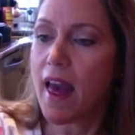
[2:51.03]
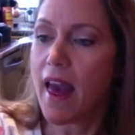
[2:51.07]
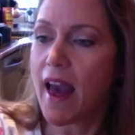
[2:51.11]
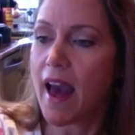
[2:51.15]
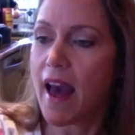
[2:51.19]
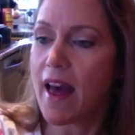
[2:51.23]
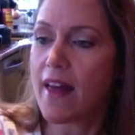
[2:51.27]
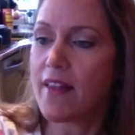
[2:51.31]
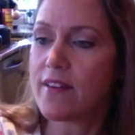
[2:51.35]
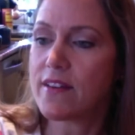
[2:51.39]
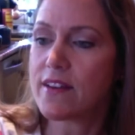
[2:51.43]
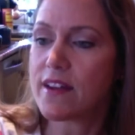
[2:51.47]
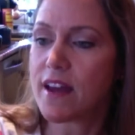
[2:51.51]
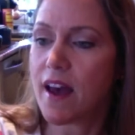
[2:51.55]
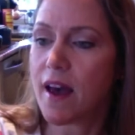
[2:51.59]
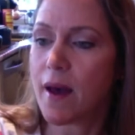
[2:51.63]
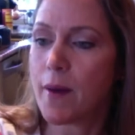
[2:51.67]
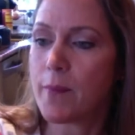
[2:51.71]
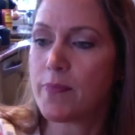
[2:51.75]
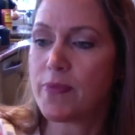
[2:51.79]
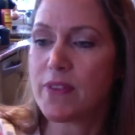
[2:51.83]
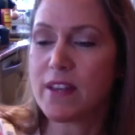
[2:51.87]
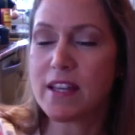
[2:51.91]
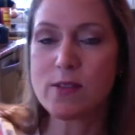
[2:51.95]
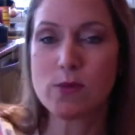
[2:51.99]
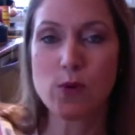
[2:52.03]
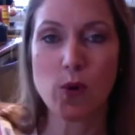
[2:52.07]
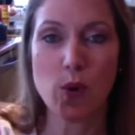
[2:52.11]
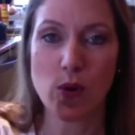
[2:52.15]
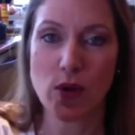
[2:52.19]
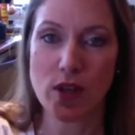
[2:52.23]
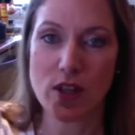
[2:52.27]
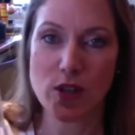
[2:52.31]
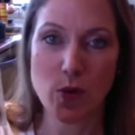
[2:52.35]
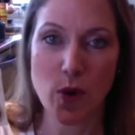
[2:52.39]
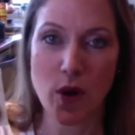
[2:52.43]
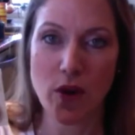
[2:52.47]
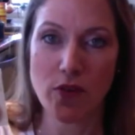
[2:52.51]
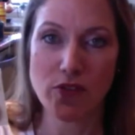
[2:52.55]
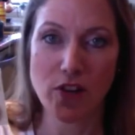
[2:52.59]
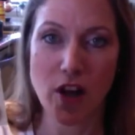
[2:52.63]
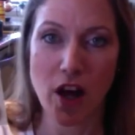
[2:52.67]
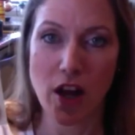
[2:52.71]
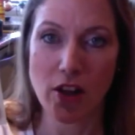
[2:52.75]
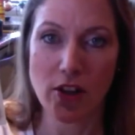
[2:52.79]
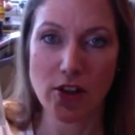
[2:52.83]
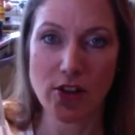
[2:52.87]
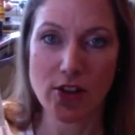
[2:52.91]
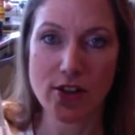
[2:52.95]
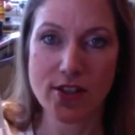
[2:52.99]
And um, these were only
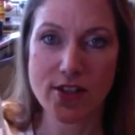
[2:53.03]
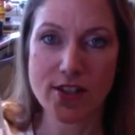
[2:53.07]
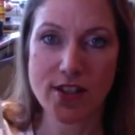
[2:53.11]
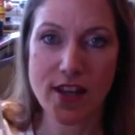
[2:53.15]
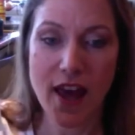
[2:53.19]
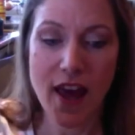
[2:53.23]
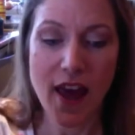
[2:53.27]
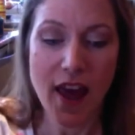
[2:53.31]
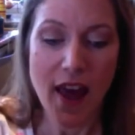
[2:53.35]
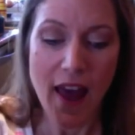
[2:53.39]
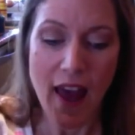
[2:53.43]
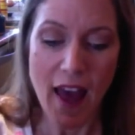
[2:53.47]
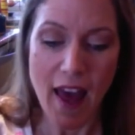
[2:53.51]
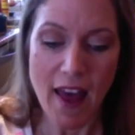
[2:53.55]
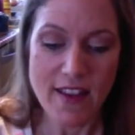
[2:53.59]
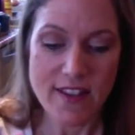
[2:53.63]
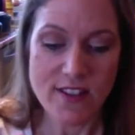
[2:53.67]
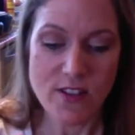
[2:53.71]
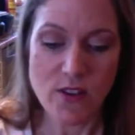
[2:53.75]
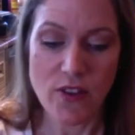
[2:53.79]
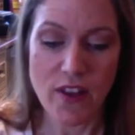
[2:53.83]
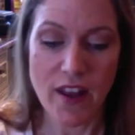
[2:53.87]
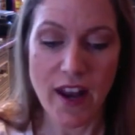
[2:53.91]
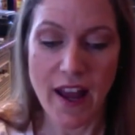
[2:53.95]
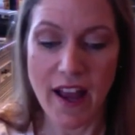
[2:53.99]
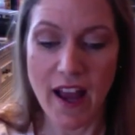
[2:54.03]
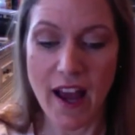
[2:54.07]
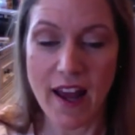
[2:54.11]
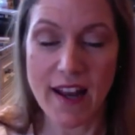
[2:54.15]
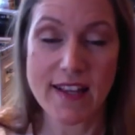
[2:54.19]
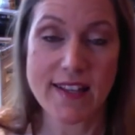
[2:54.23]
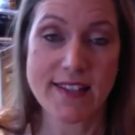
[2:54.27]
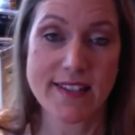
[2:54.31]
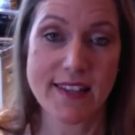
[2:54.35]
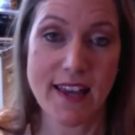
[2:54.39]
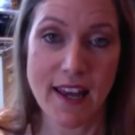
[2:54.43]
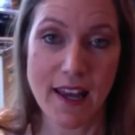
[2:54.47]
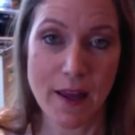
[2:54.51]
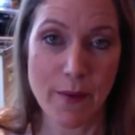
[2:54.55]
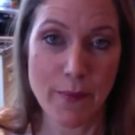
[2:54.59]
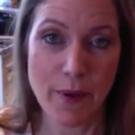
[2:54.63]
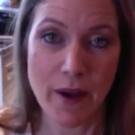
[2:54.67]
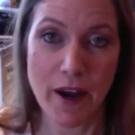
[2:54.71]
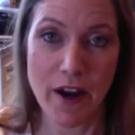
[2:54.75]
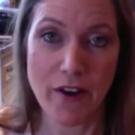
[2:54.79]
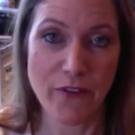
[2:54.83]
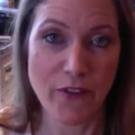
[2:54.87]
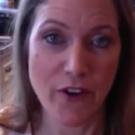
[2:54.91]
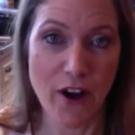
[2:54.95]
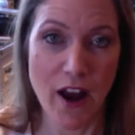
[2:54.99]
$12. And so then I got a second
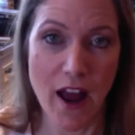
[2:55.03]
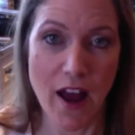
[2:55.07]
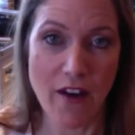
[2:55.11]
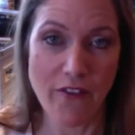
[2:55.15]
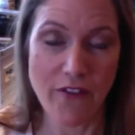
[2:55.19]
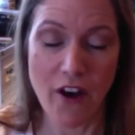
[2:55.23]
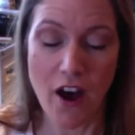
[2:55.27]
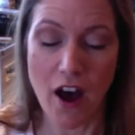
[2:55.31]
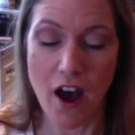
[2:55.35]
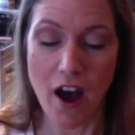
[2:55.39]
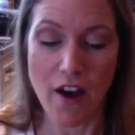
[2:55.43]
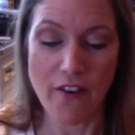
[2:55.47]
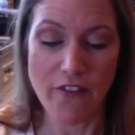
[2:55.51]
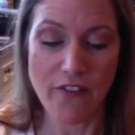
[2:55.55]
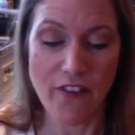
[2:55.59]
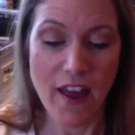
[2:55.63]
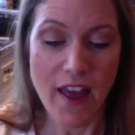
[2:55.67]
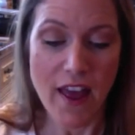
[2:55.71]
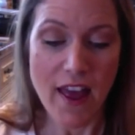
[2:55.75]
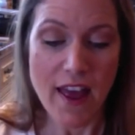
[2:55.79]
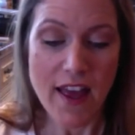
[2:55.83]
pair for half off.